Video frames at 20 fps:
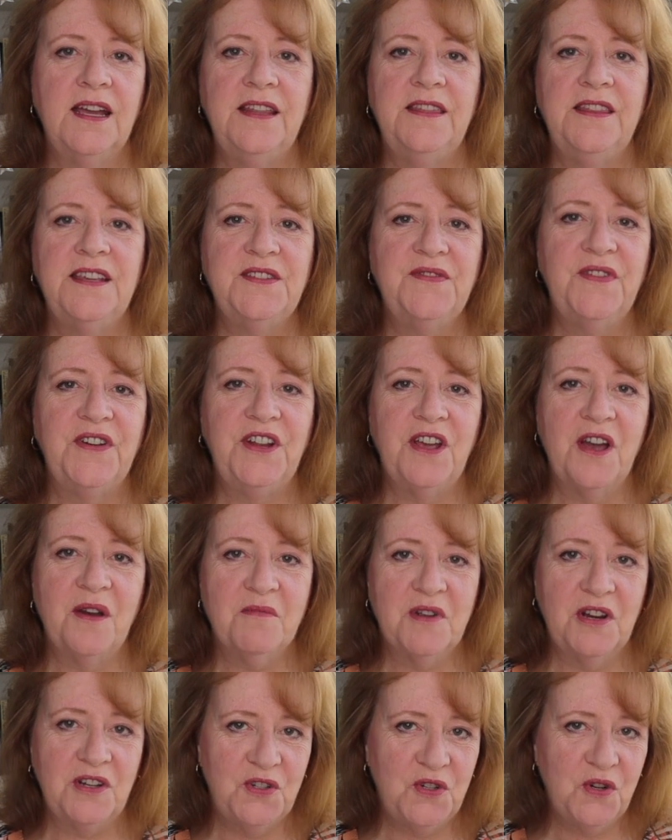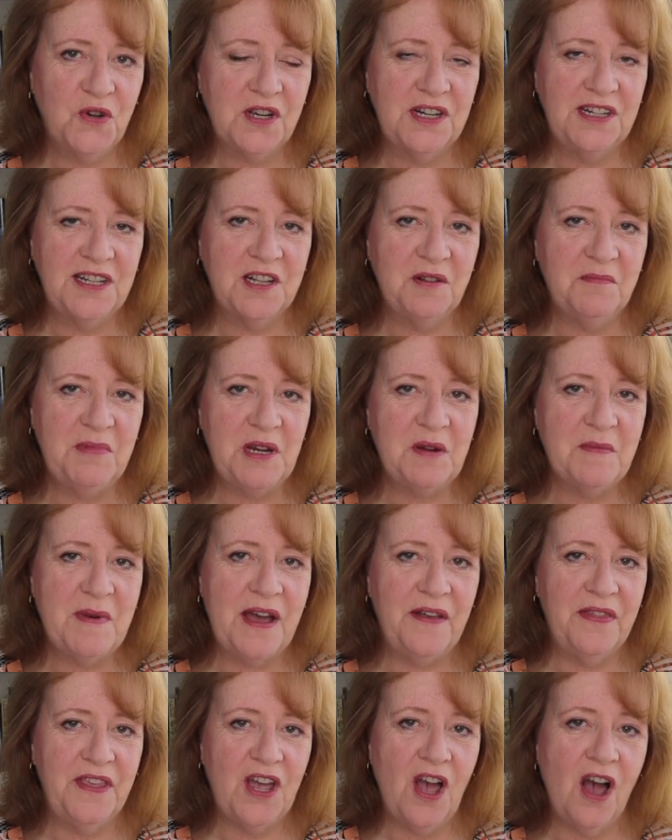In this video, I'm going to talk a little bit
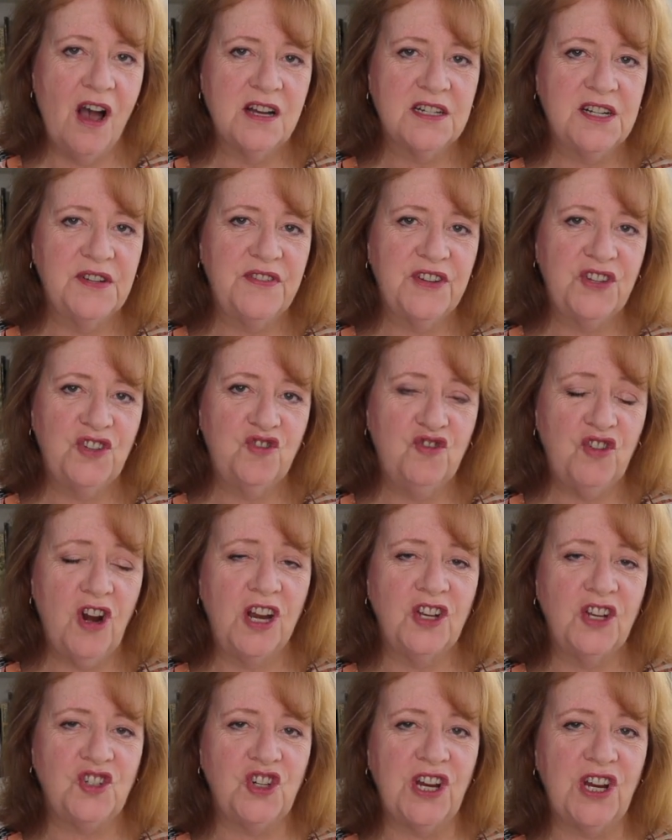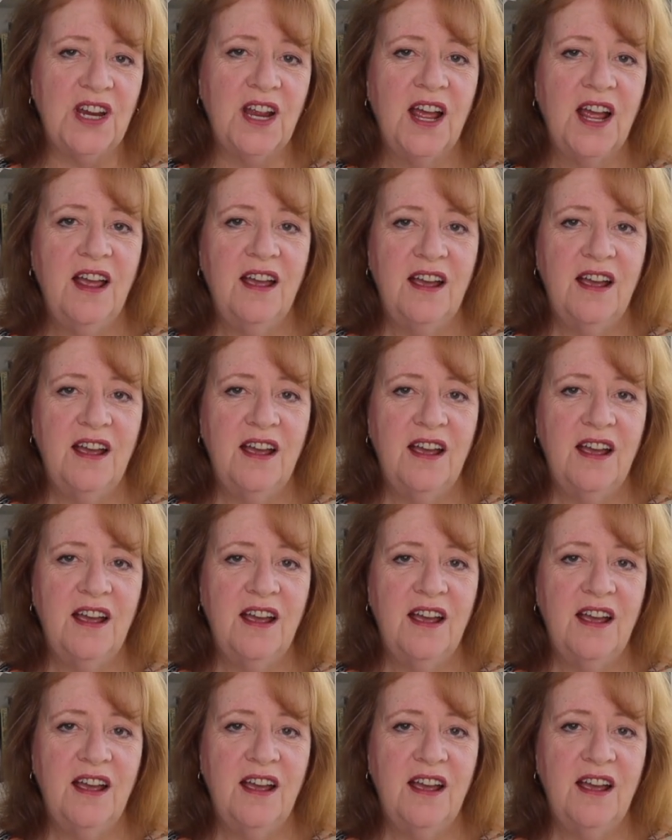about the art of astrology